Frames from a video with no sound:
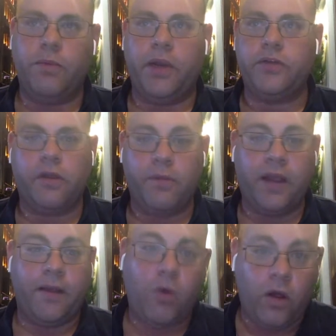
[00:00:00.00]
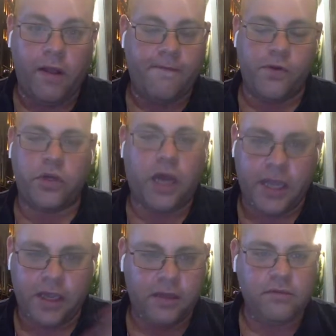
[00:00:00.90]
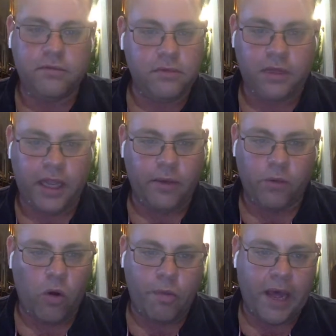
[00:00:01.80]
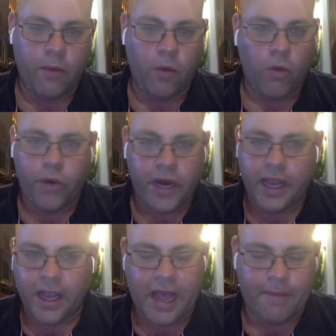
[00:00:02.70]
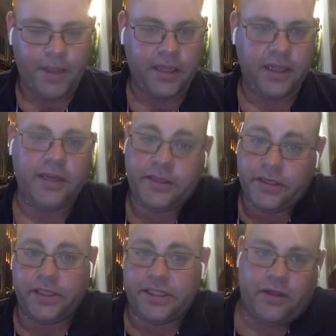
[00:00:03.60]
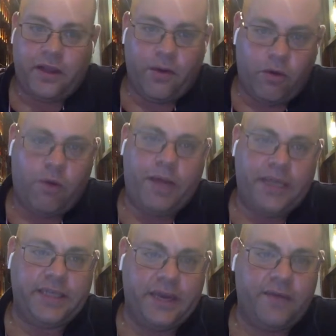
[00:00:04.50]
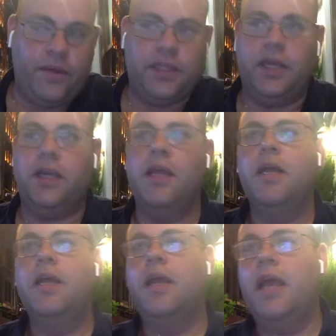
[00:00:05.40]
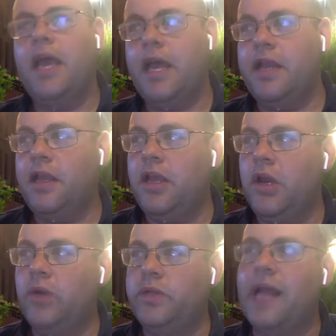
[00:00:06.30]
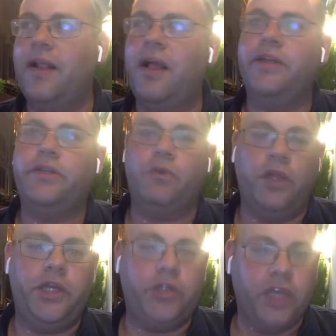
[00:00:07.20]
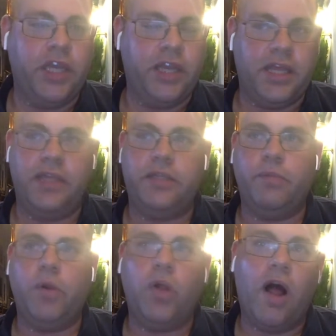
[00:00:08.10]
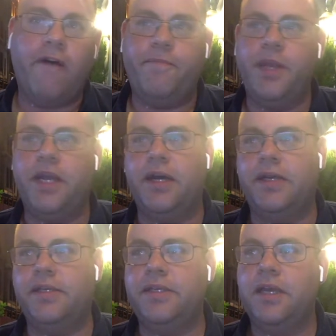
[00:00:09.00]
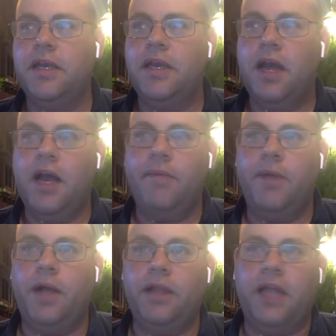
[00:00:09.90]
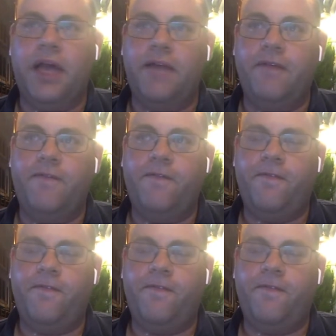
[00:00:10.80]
through Microsoft mic. Well, if you're talking like a robot while reading a comic, then it's going to sound like a robot said everything. And, dialogue is a really tricky thing to pull off, because a lot of